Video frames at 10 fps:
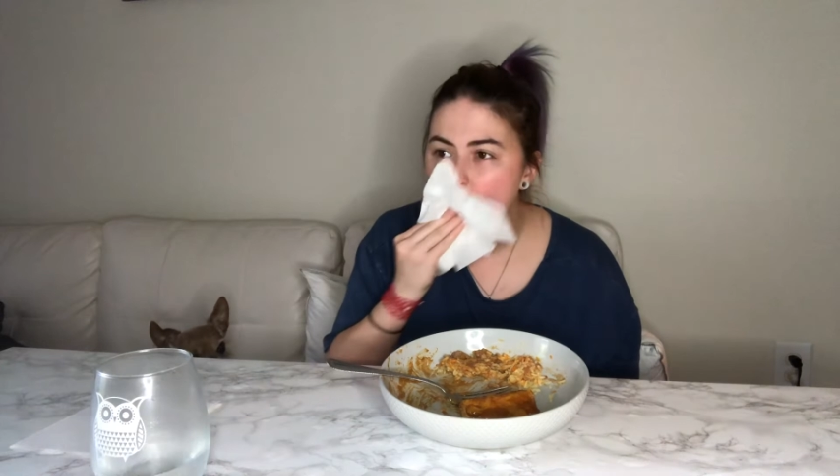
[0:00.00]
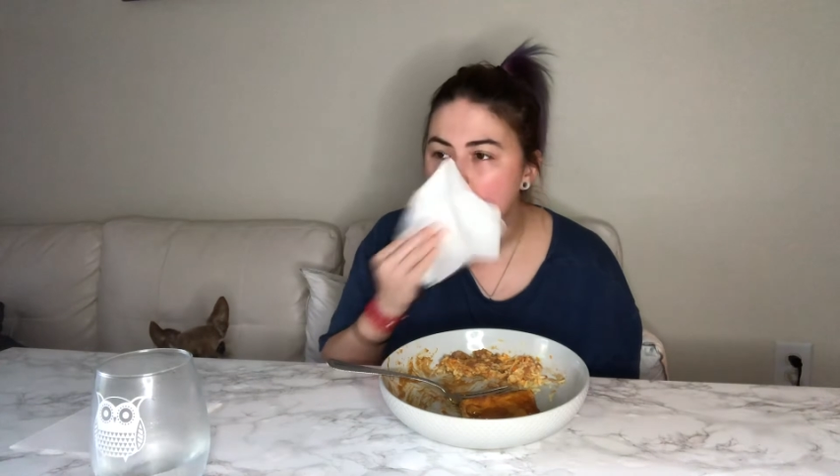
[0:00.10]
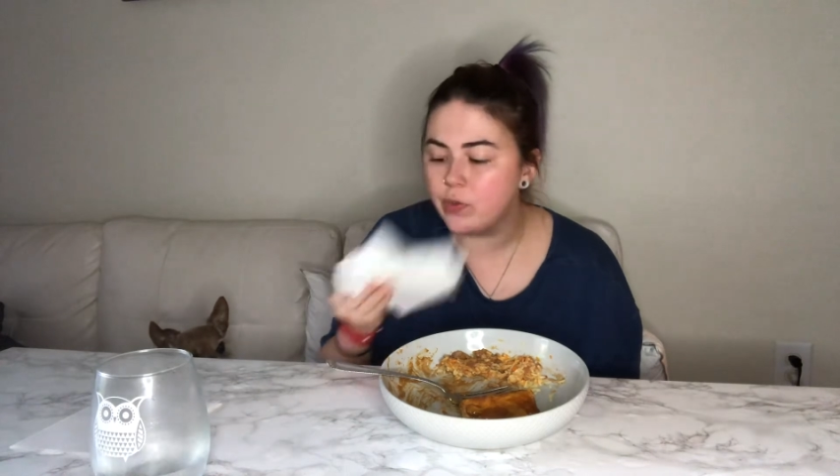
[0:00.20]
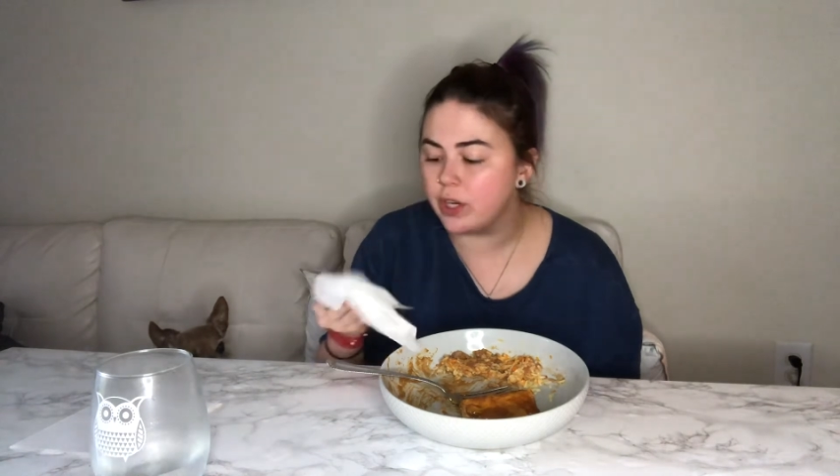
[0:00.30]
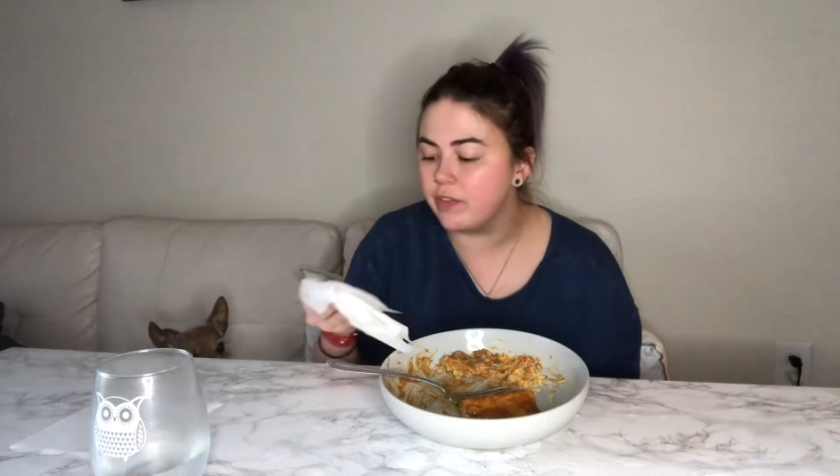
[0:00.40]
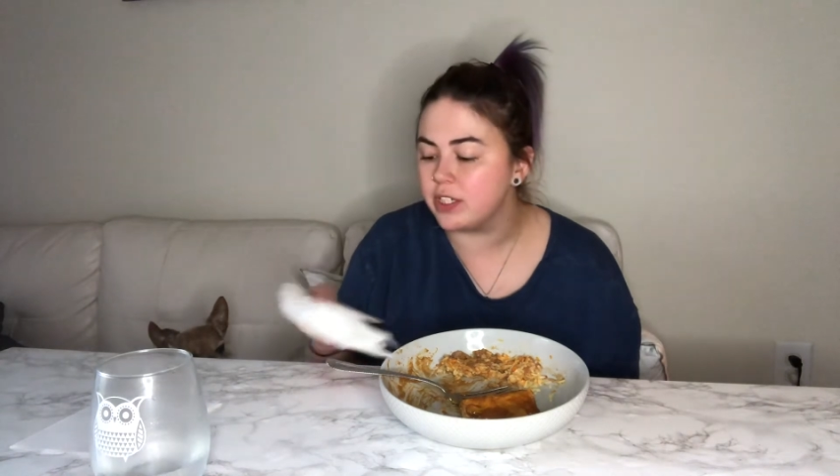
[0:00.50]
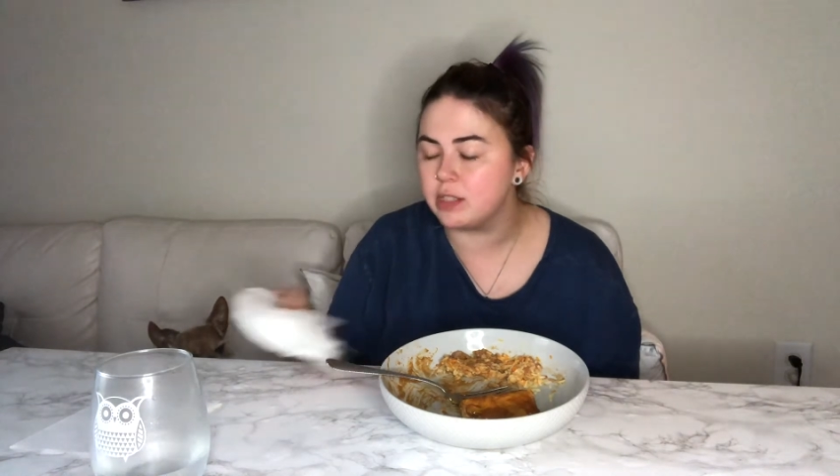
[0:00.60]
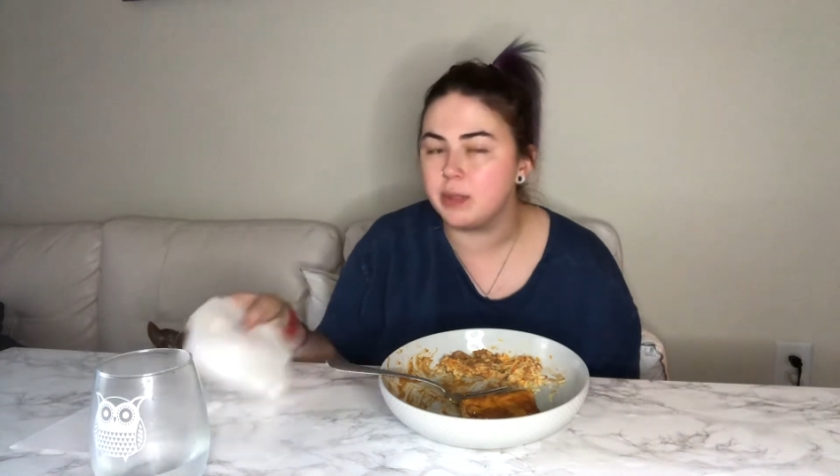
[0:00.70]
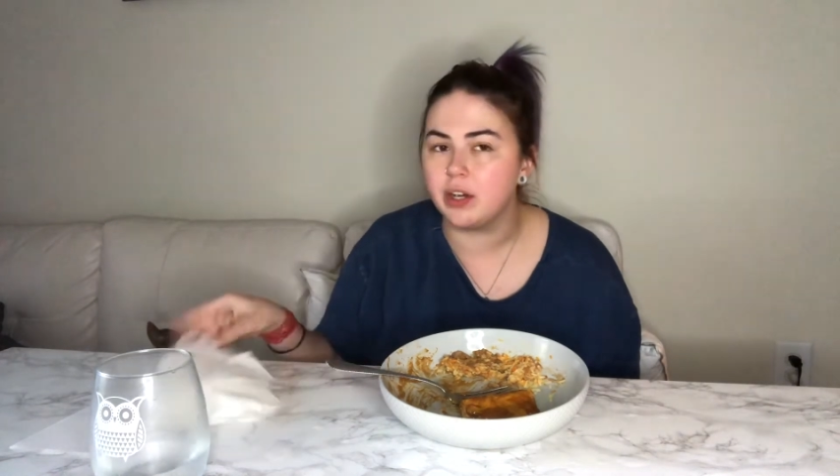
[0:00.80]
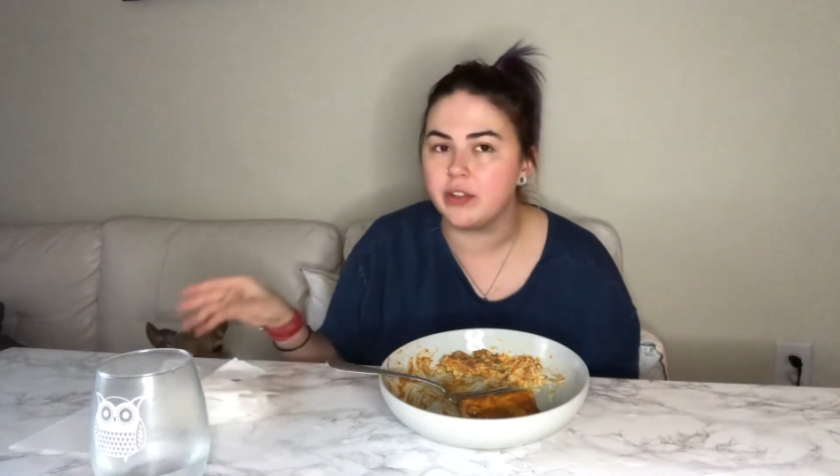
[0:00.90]
they're giving it
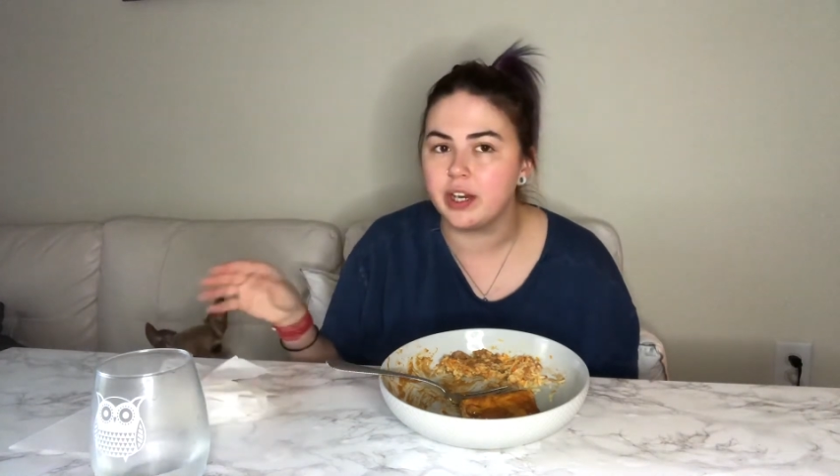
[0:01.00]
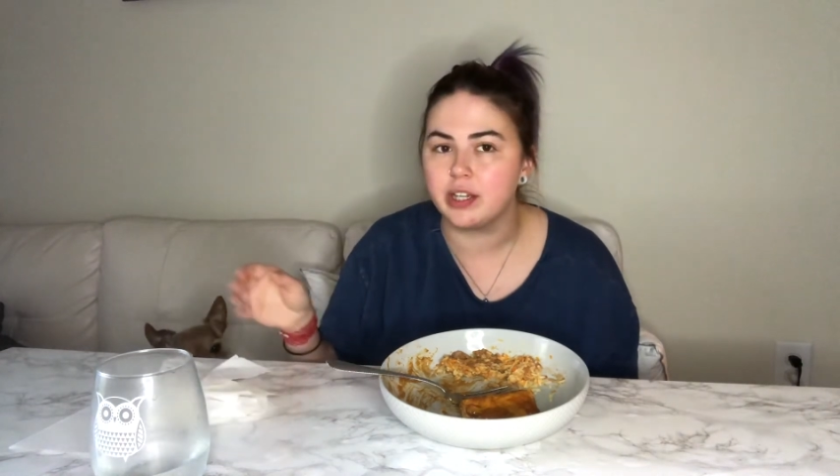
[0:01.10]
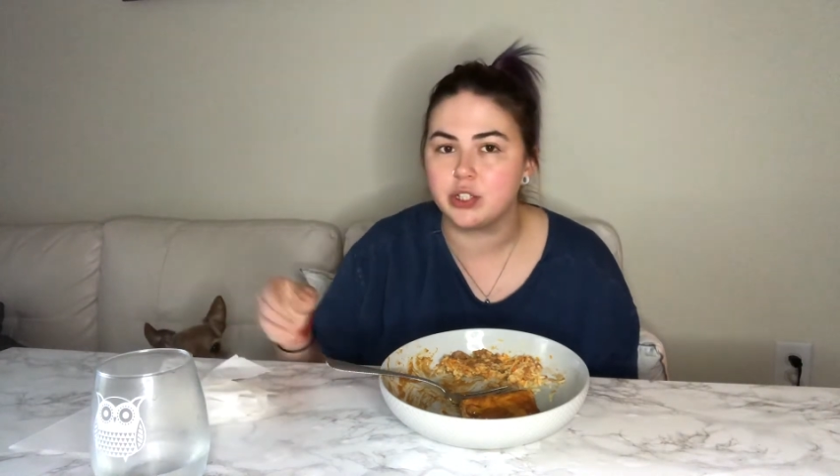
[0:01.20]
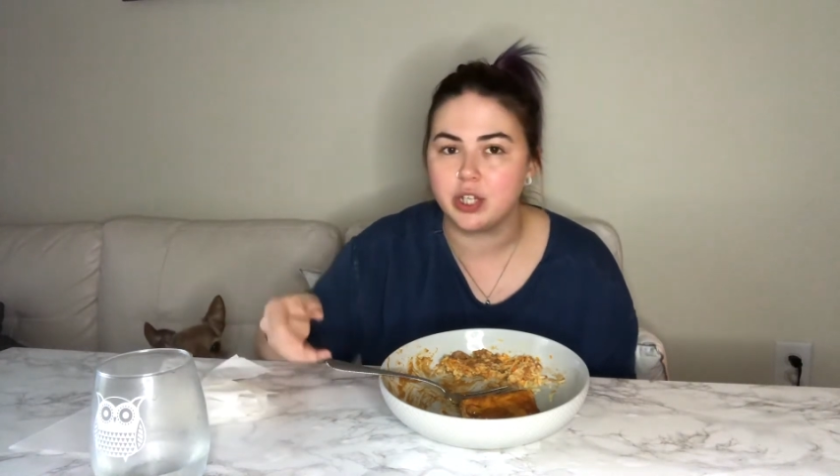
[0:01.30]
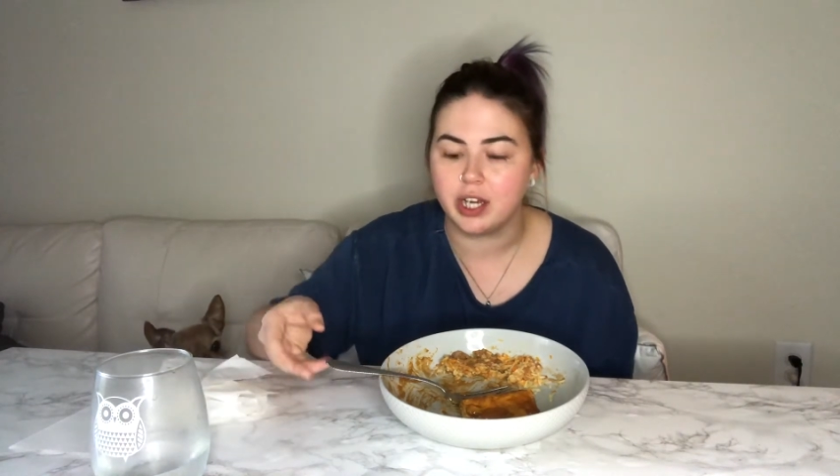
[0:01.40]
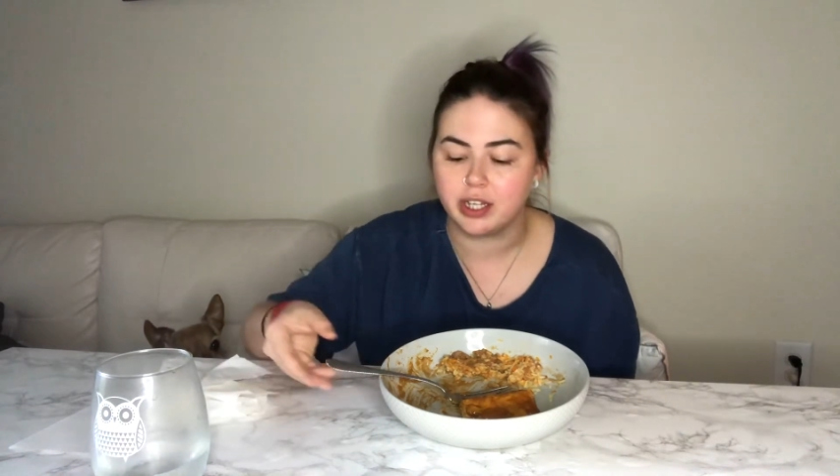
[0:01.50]
to me on the next check.